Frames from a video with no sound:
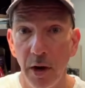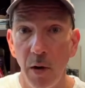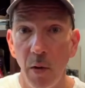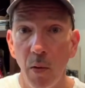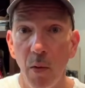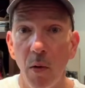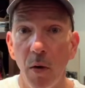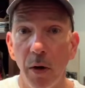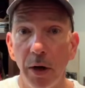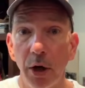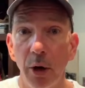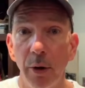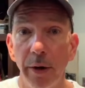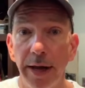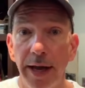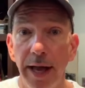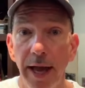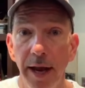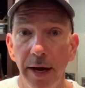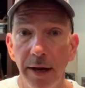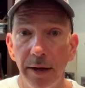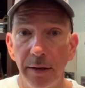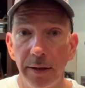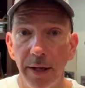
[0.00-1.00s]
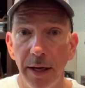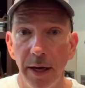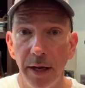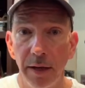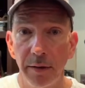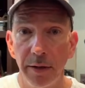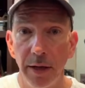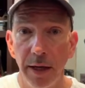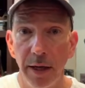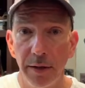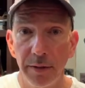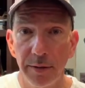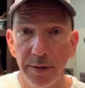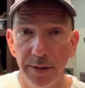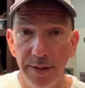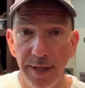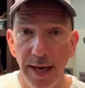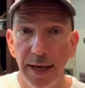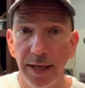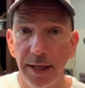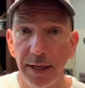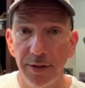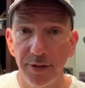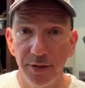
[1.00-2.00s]
or going ahead and
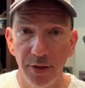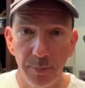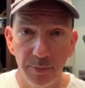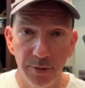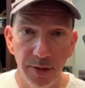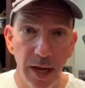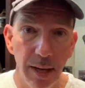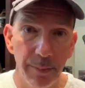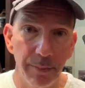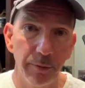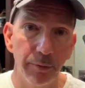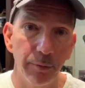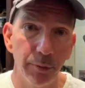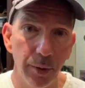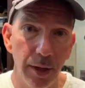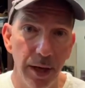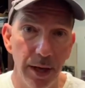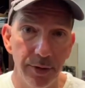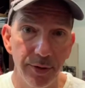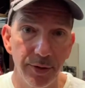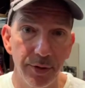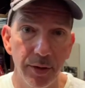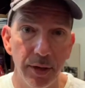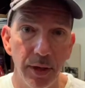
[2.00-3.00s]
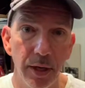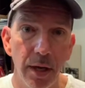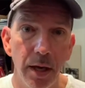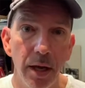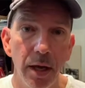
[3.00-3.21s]
taking some type of risk.